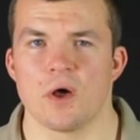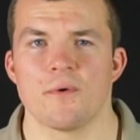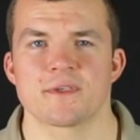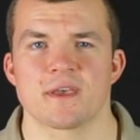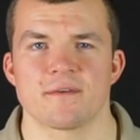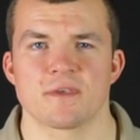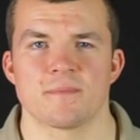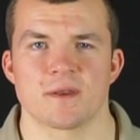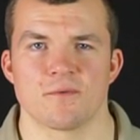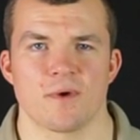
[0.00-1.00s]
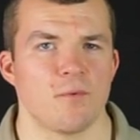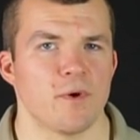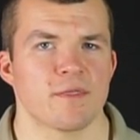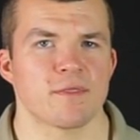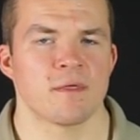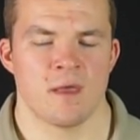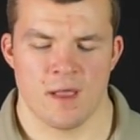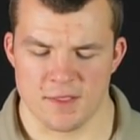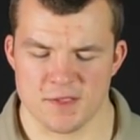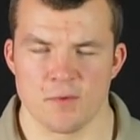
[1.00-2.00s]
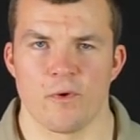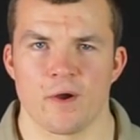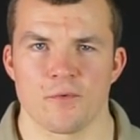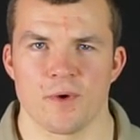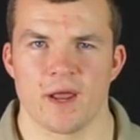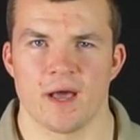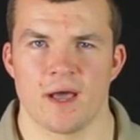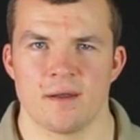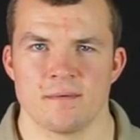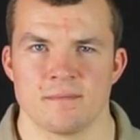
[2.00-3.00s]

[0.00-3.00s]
always have something to write with and somewhere to write on.